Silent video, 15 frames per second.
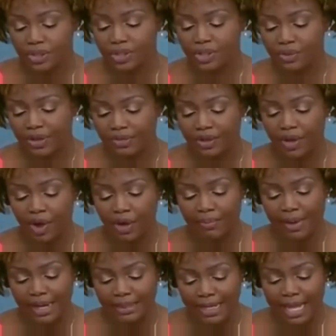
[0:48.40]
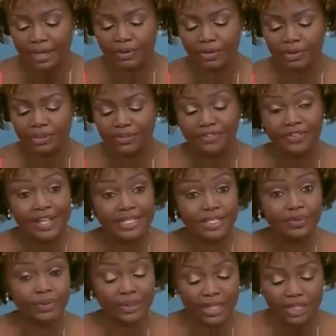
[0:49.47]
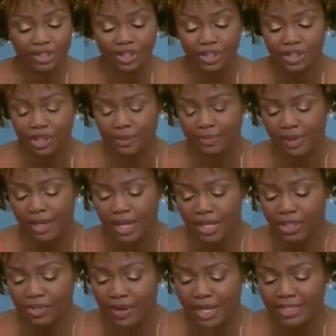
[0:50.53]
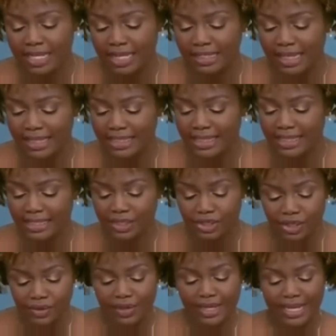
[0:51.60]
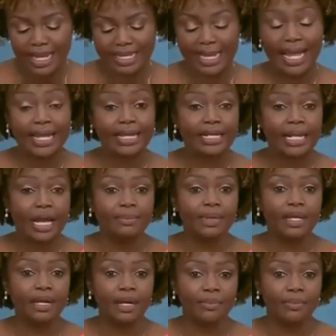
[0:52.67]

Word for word: to strengthen our bilateral defense relationship, transatlantic security, and economic